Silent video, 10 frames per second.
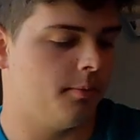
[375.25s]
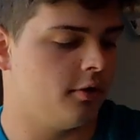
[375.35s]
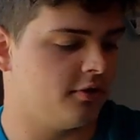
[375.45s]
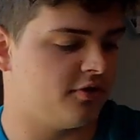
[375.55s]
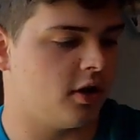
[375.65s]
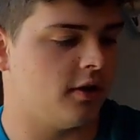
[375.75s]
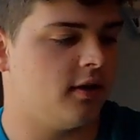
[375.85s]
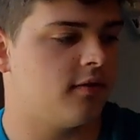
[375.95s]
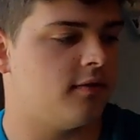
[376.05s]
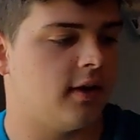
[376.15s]
there's
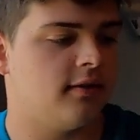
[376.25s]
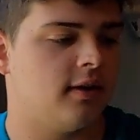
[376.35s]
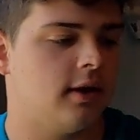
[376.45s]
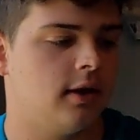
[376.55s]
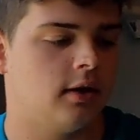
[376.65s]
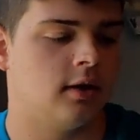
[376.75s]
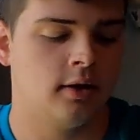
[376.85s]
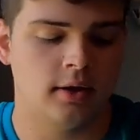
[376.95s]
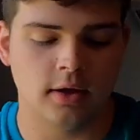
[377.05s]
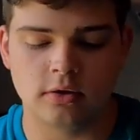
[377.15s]
not this venting
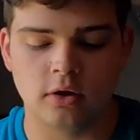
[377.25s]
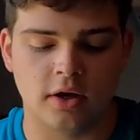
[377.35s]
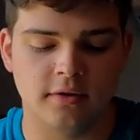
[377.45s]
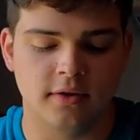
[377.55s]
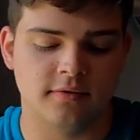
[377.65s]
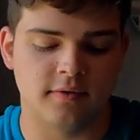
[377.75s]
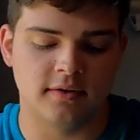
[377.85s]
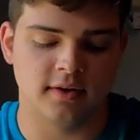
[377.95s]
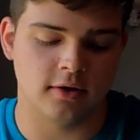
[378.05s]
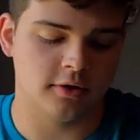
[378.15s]
and not this
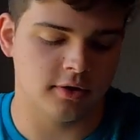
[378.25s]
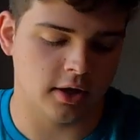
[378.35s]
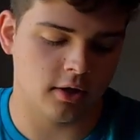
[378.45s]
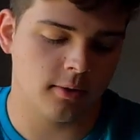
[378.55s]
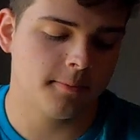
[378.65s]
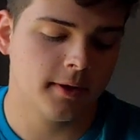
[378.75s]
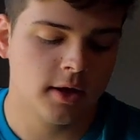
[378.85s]
venting on there.